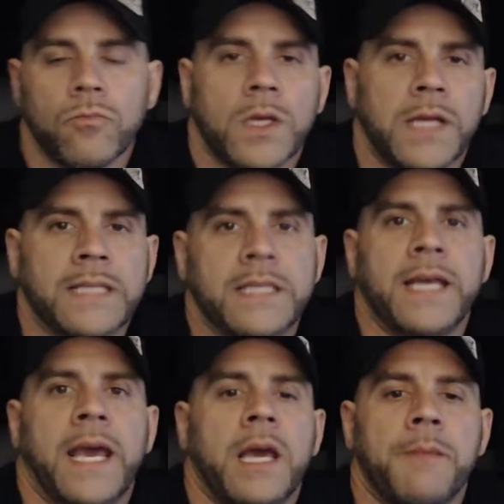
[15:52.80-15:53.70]
Like
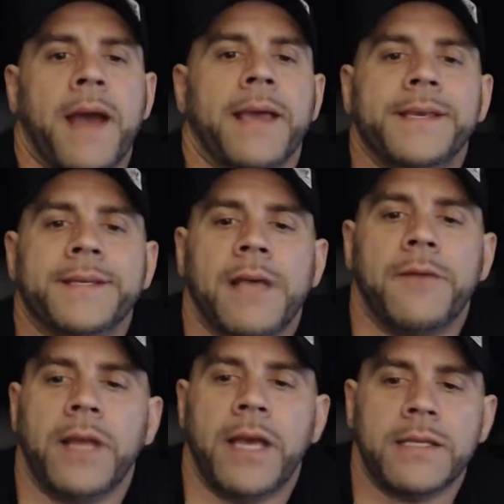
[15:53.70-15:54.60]
today on my
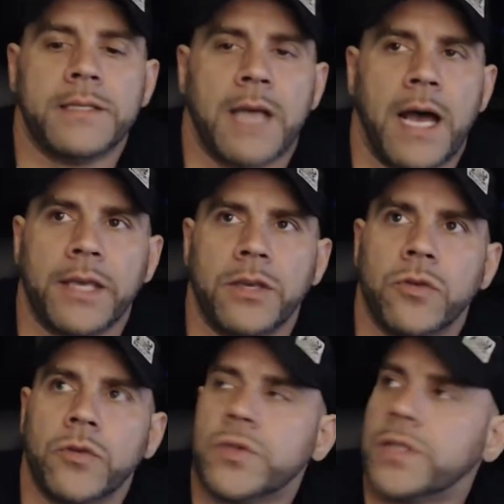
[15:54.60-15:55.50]
E7 heads, I
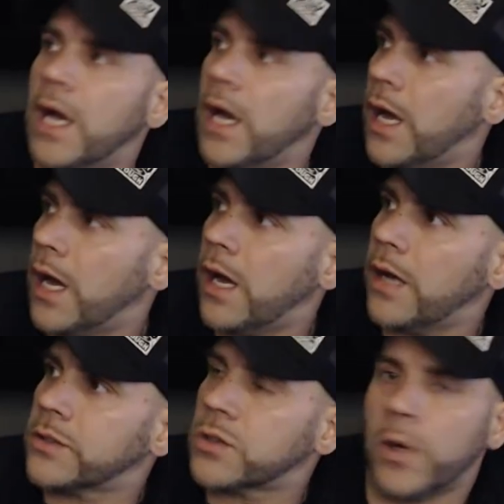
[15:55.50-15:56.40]
used
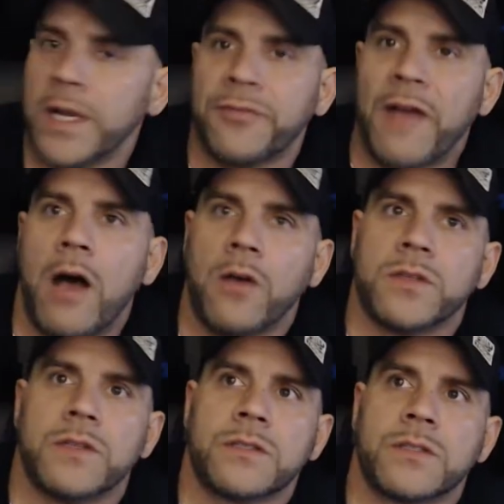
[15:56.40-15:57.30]
uh,
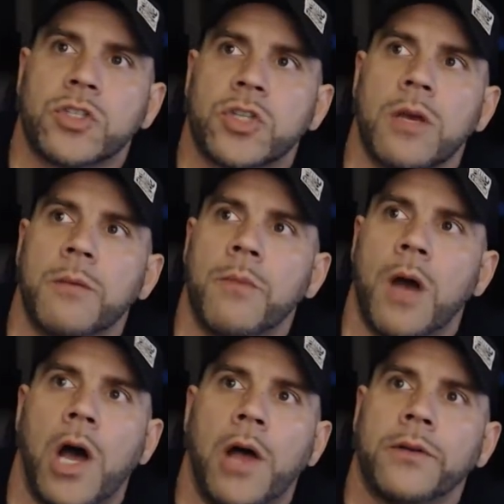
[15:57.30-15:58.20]
20,000 shim
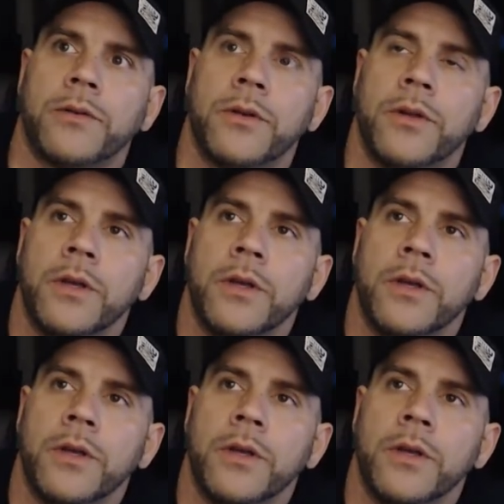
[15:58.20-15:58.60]
on